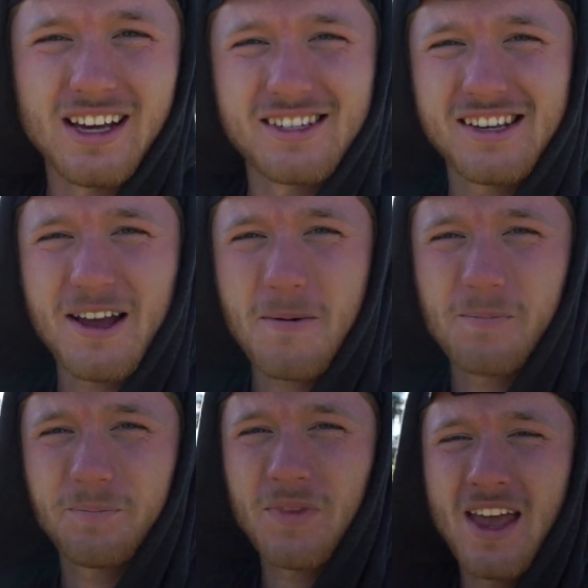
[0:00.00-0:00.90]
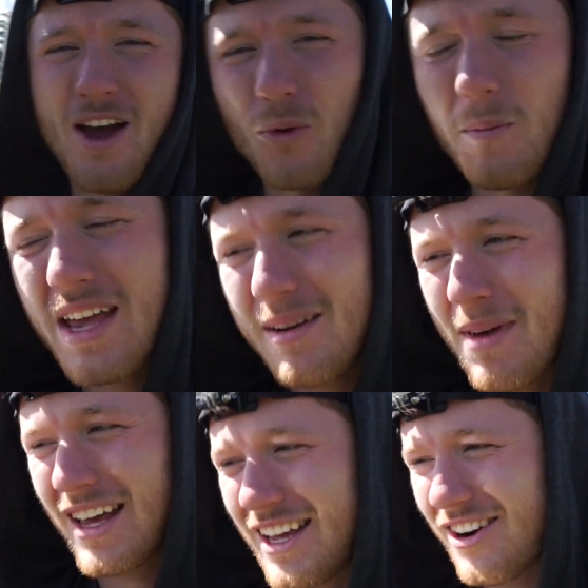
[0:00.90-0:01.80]
this. Me and
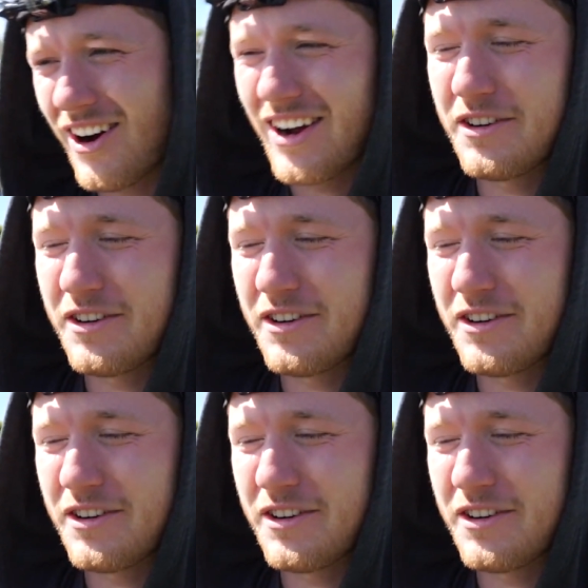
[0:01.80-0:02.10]
Megan are